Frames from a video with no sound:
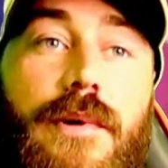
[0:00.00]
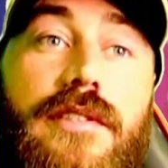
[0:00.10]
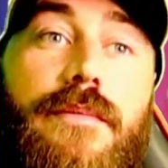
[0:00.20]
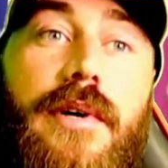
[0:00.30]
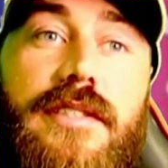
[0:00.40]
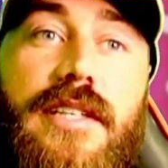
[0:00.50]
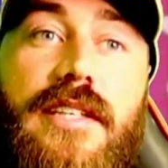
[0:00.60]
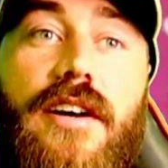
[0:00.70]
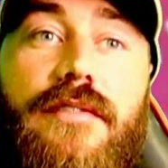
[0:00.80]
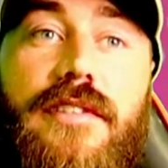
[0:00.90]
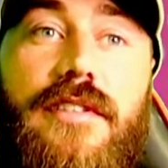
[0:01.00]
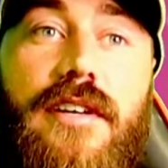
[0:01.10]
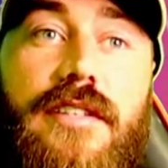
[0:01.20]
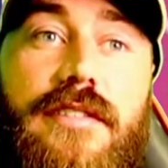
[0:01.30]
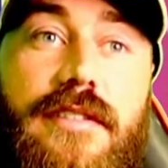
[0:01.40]
sponsored by Zeknova
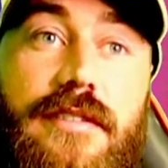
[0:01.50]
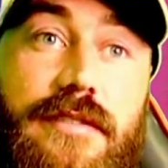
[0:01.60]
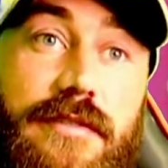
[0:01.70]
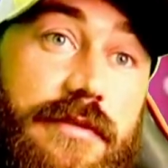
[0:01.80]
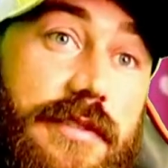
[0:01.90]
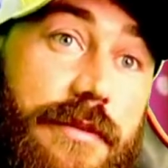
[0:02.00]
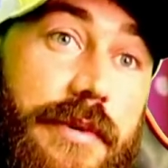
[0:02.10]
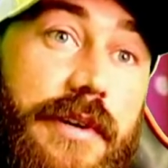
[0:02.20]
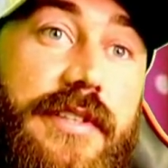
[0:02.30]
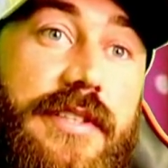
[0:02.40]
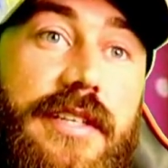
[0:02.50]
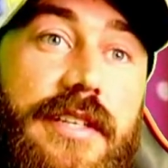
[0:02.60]
Tyres the previous year.